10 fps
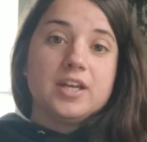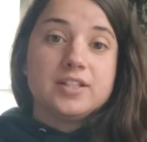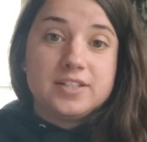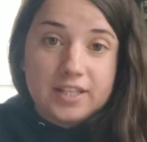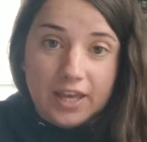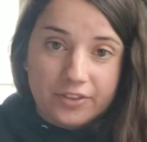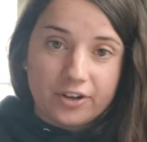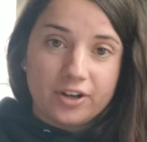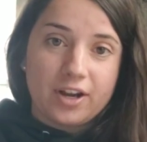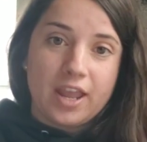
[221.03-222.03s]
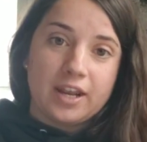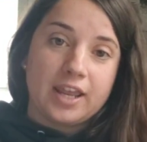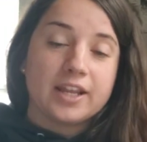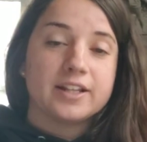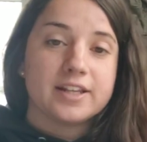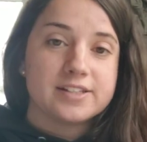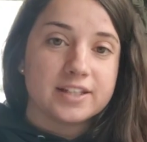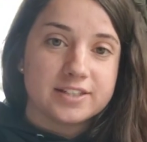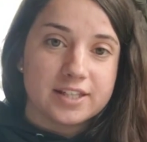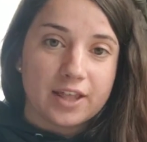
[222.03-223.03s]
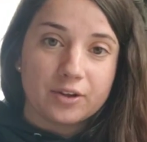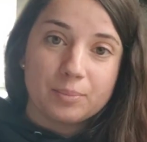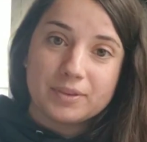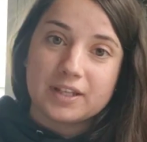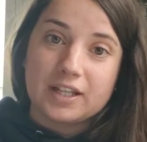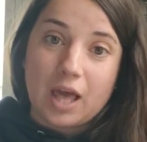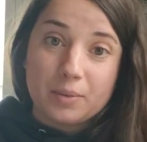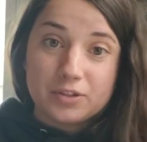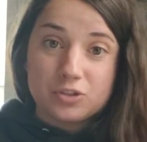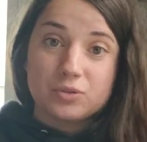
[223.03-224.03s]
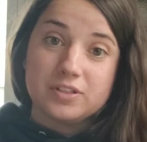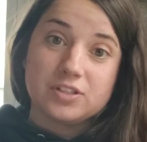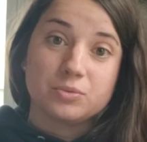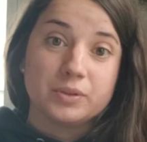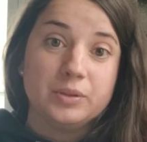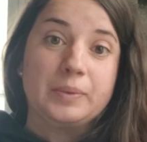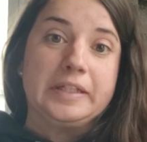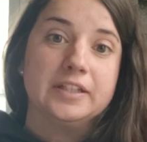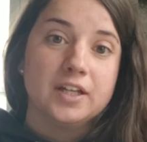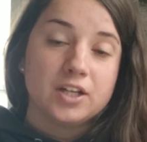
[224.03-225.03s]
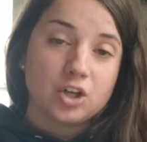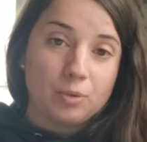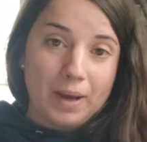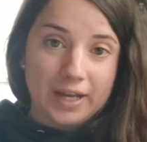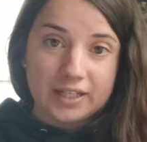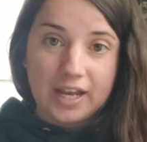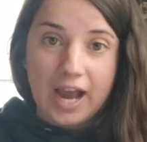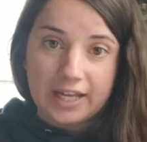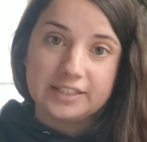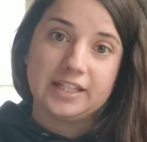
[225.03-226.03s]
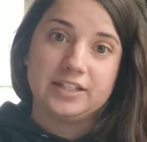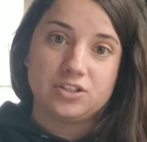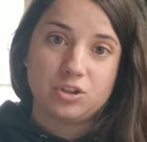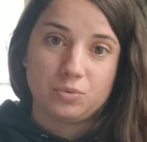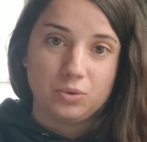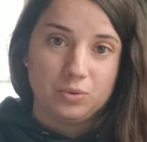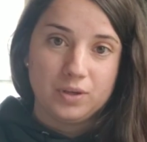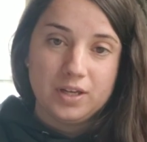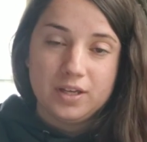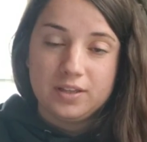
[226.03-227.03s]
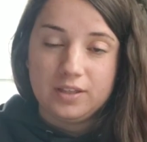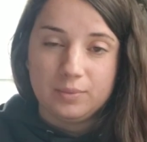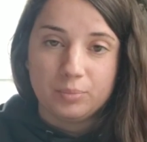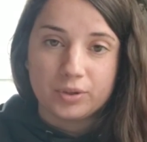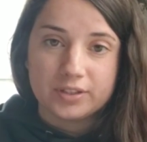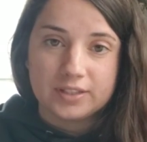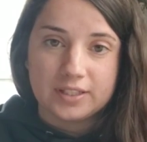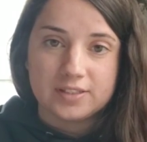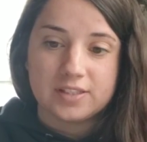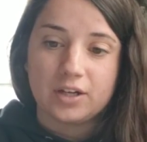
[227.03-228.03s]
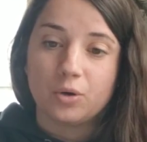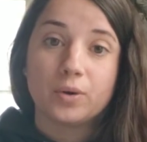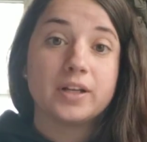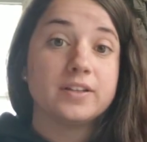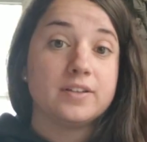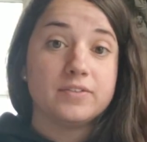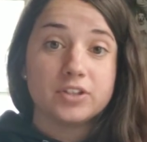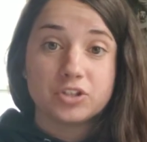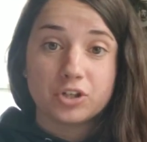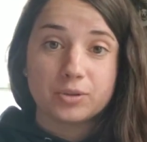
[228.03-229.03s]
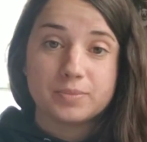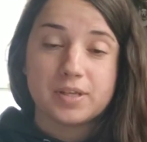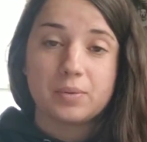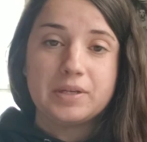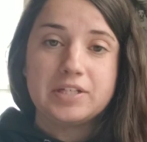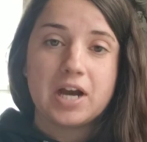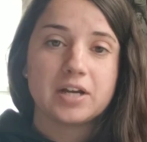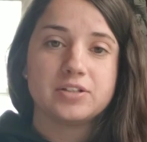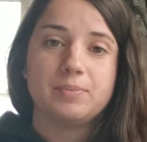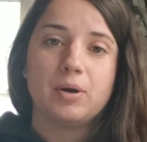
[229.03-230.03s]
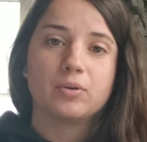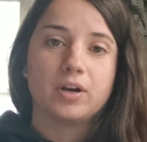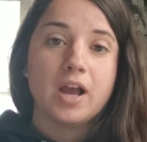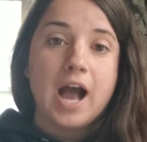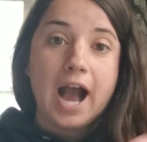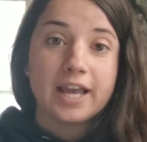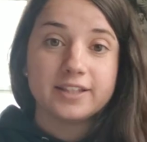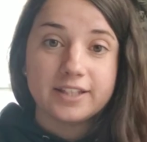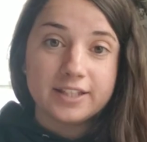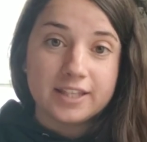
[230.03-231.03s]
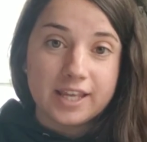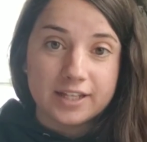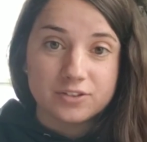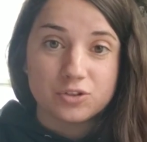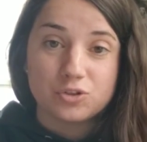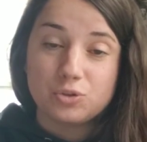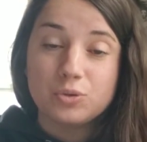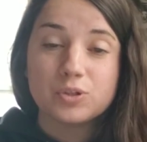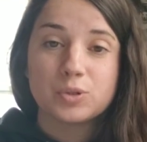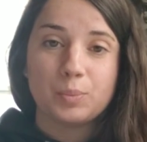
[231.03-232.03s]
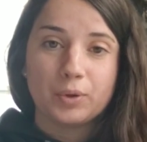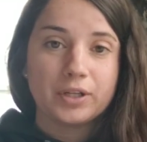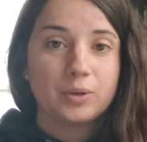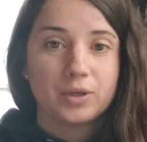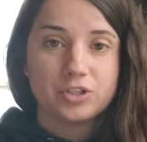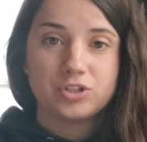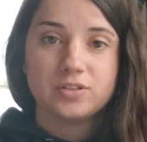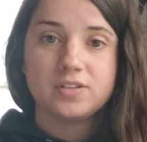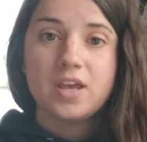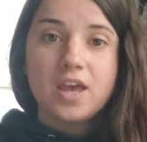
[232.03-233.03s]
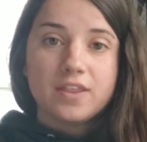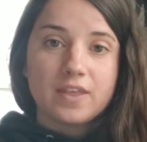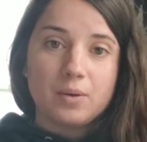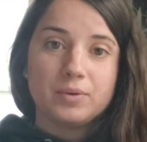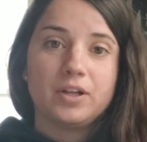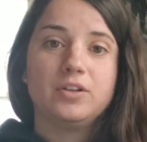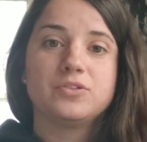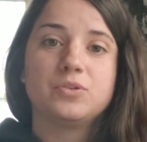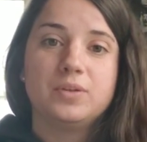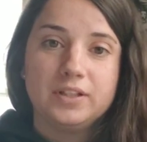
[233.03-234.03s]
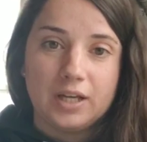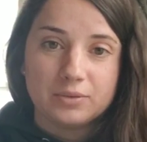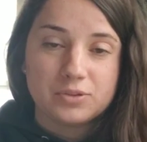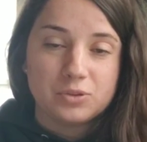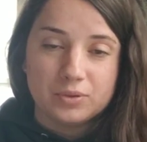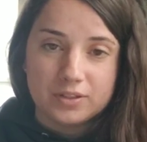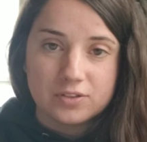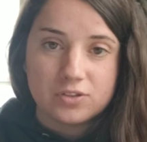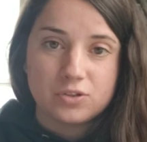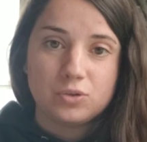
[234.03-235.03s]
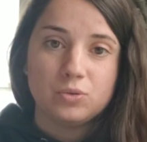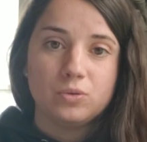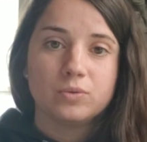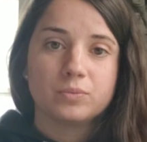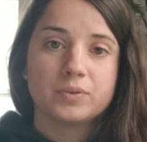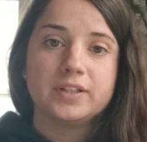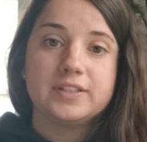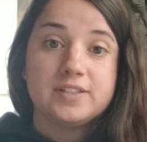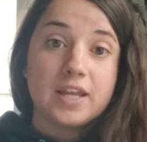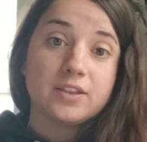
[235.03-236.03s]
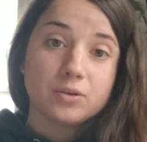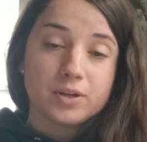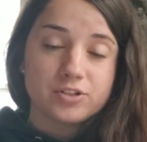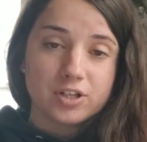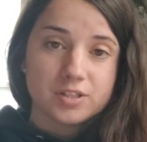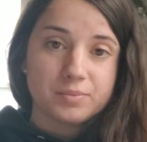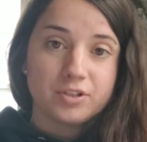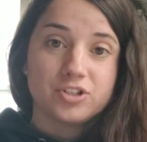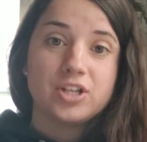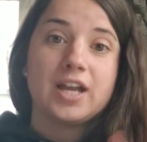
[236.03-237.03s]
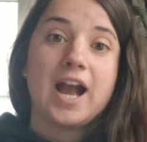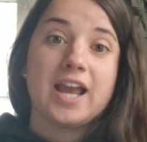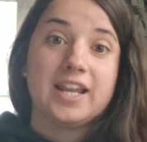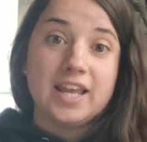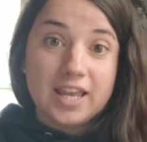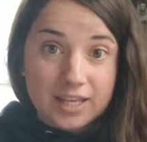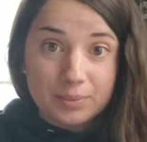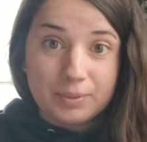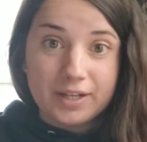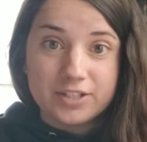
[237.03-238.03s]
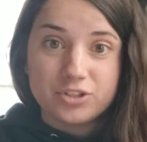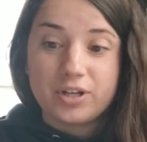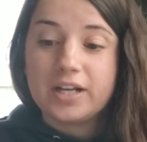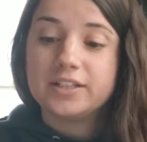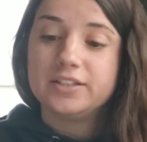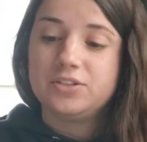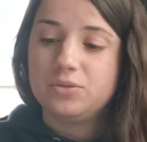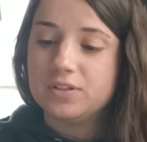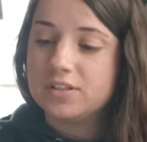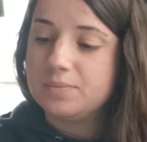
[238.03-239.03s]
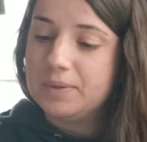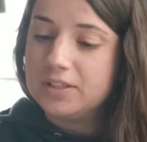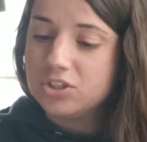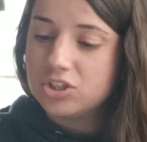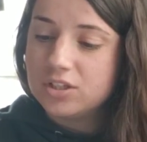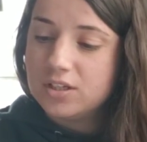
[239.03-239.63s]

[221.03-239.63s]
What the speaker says: together and analyzing it together, but then allowing students to reread, go back and highlight through the important things there, or even the terms that we talked about, or highlighting the answers to the supporting questions. That would also allow students to really take the question exploration guide and apply it directly to the speech.